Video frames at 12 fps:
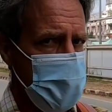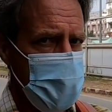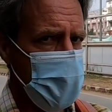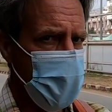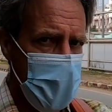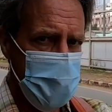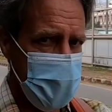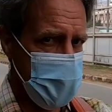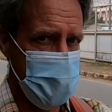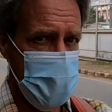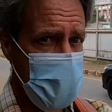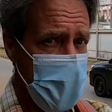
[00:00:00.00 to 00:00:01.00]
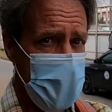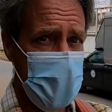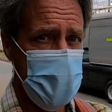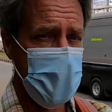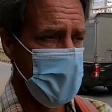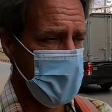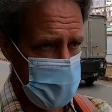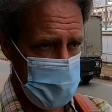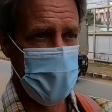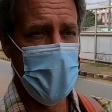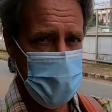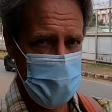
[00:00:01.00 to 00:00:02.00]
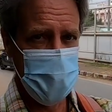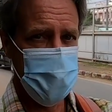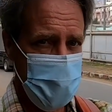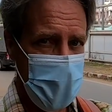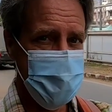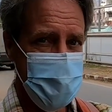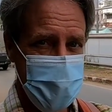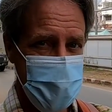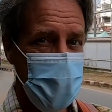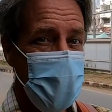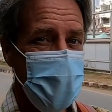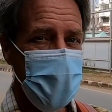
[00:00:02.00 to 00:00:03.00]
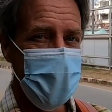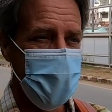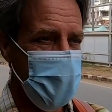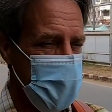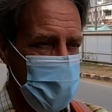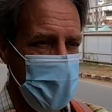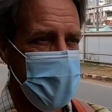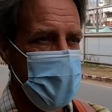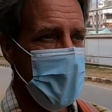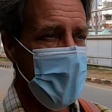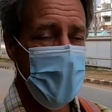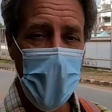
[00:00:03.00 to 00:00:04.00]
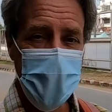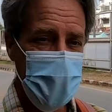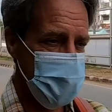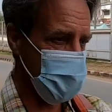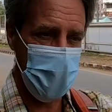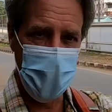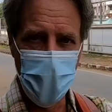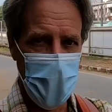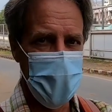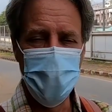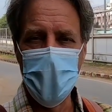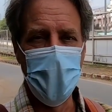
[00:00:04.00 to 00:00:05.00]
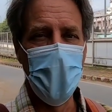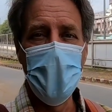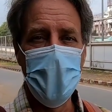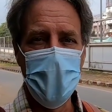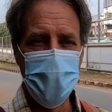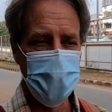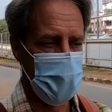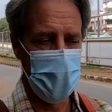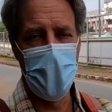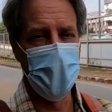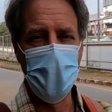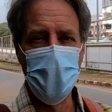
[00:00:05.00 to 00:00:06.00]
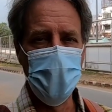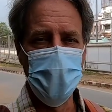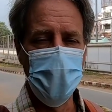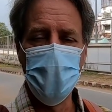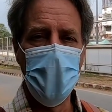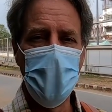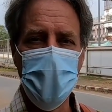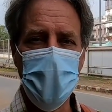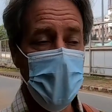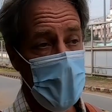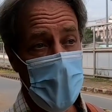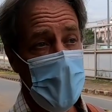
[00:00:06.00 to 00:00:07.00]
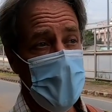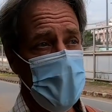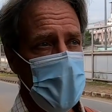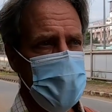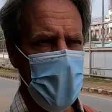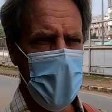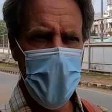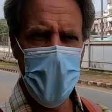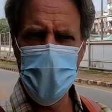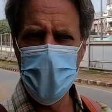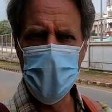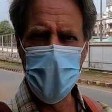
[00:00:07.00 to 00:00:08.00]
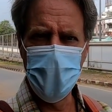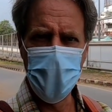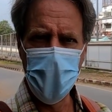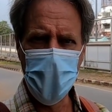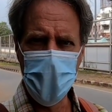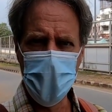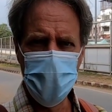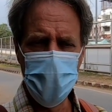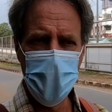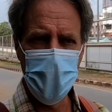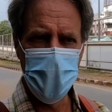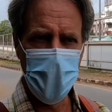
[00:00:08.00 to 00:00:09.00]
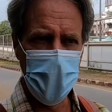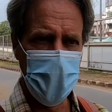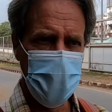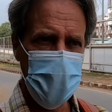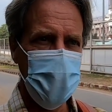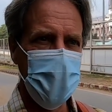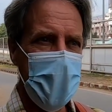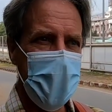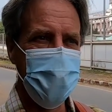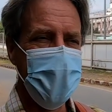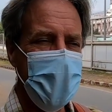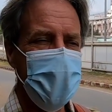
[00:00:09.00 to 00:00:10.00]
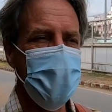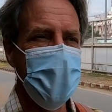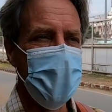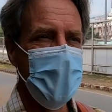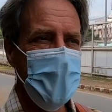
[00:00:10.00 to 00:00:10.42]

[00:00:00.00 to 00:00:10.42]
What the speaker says: do you want me to tick to get this process moving? Which one? And they just sort of waved me away and said, don't bother. So I handed in the form, an official affidavit,